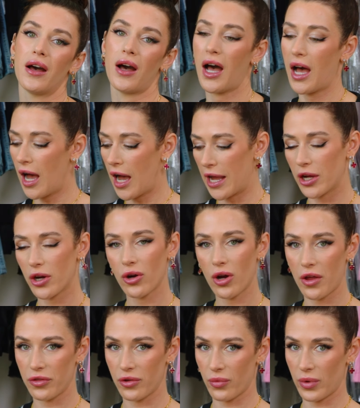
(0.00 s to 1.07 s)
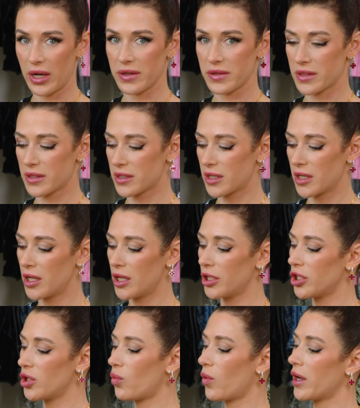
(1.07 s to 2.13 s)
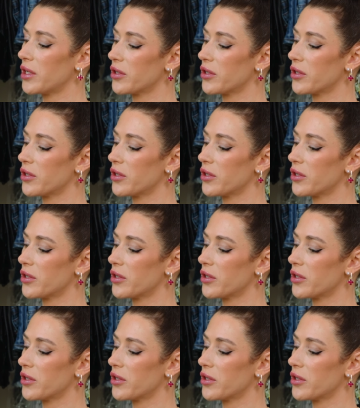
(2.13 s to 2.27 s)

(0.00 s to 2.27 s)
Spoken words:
higher on the wrist. You want